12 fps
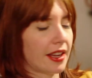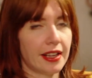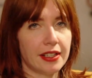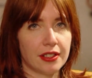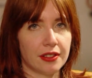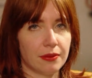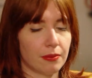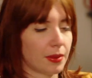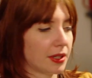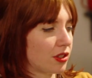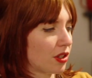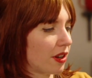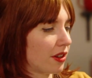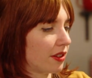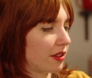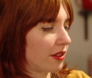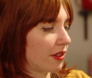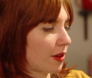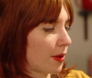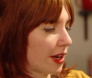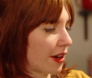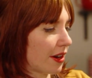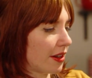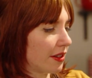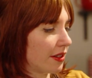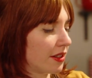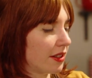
8 by John O'Hara.